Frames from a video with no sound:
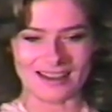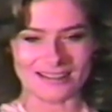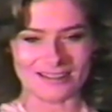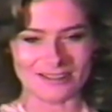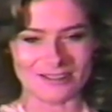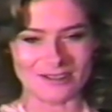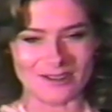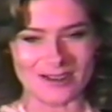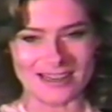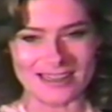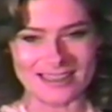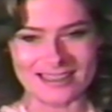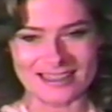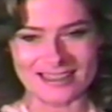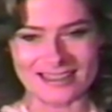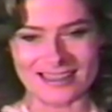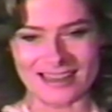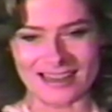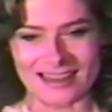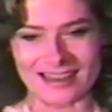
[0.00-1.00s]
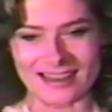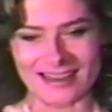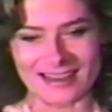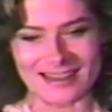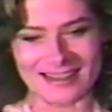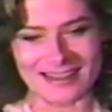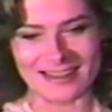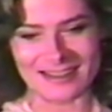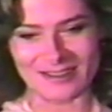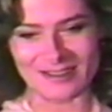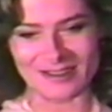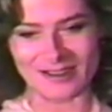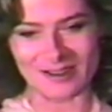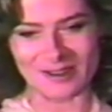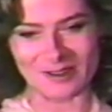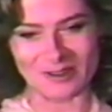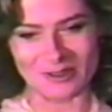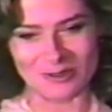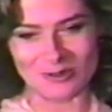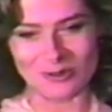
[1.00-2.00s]
I don't know. I just, I, I think
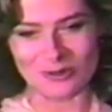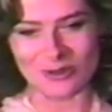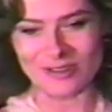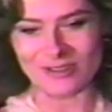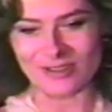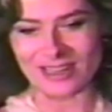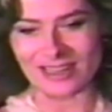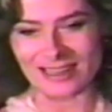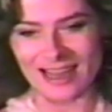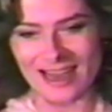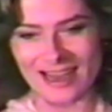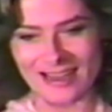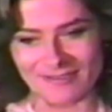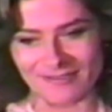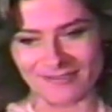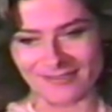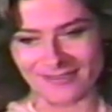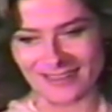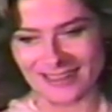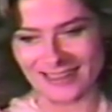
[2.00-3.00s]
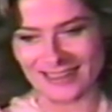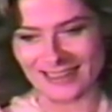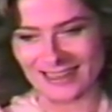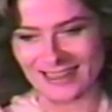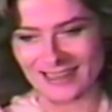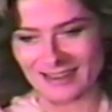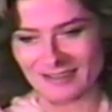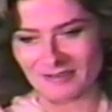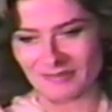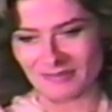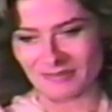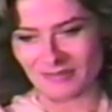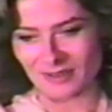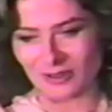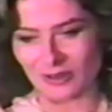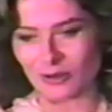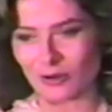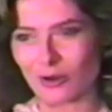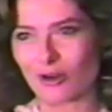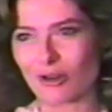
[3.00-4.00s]
uh, through living life,
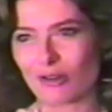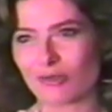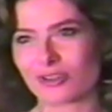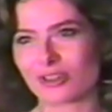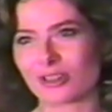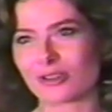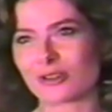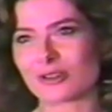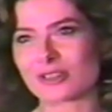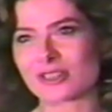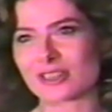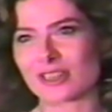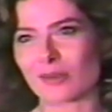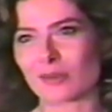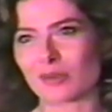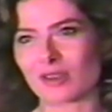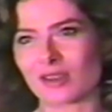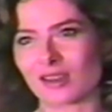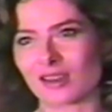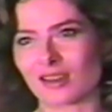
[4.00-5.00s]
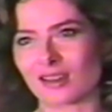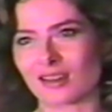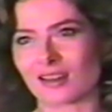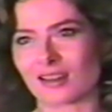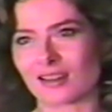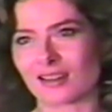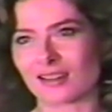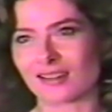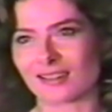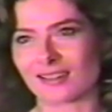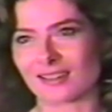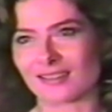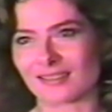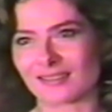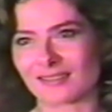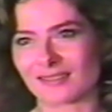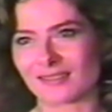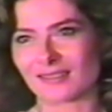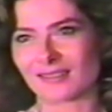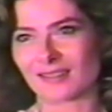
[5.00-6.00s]
you hopefully learn something, and I...
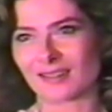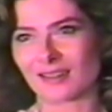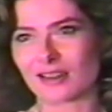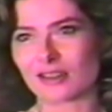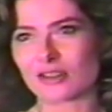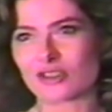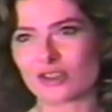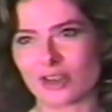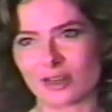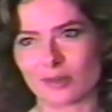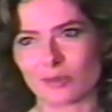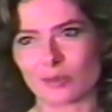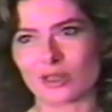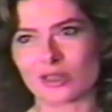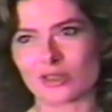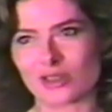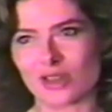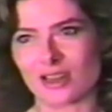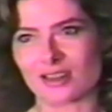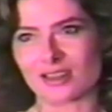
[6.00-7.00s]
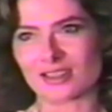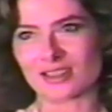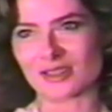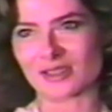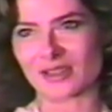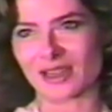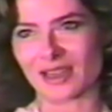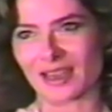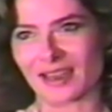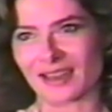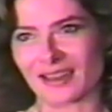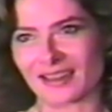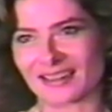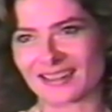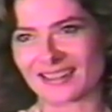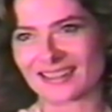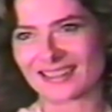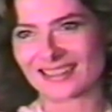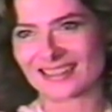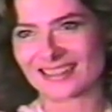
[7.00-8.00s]
Uh, I try to be as honest as I
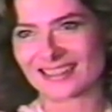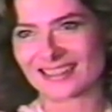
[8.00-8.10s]
can.